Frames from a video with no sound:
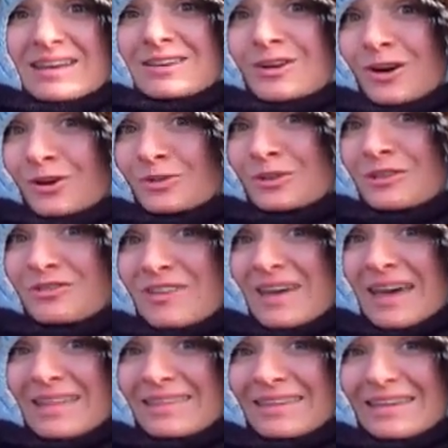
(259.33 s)
Not only
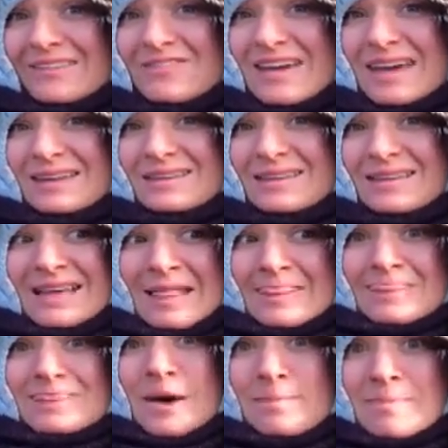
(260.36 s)
fed, fed
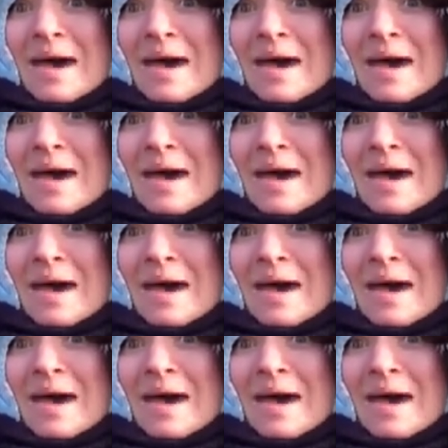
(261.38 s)
the